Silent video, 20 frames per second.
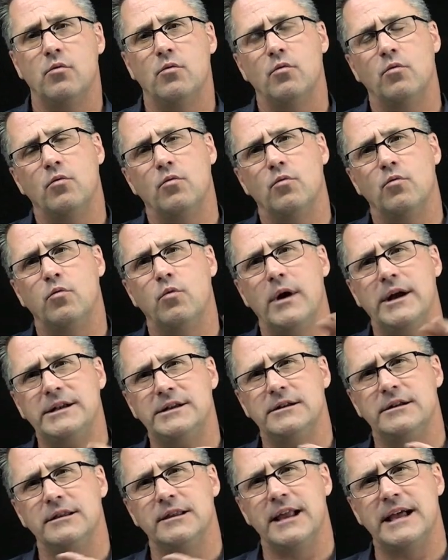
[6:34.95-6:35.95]

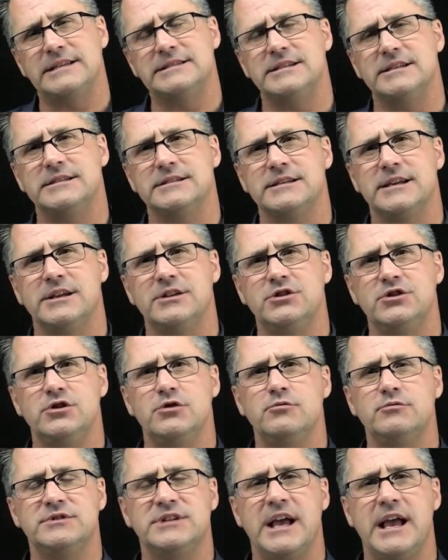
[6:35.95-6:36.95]
what lessons can
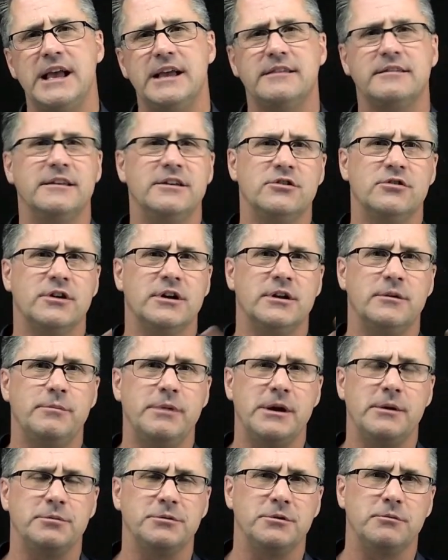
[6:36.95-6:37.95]
you take that you're going to be
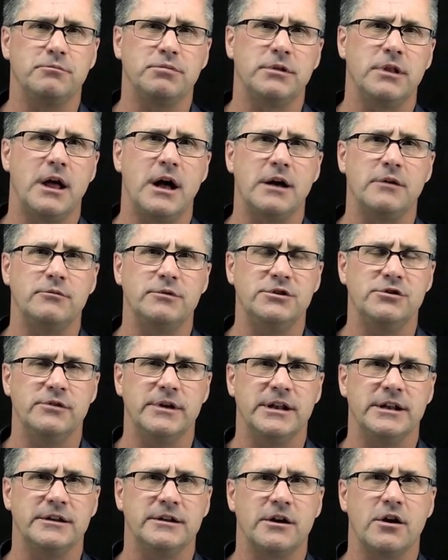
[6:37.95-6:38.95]
able to apply when you
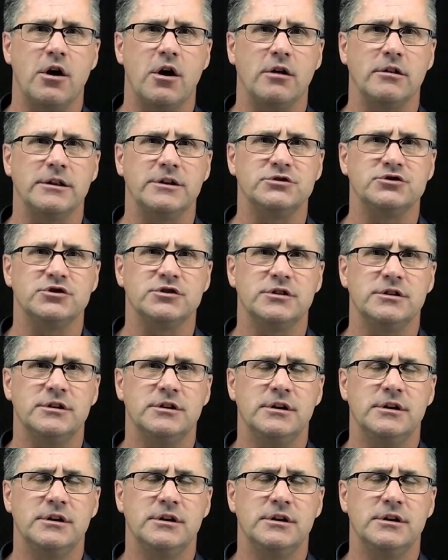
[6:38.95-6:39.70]
get into college?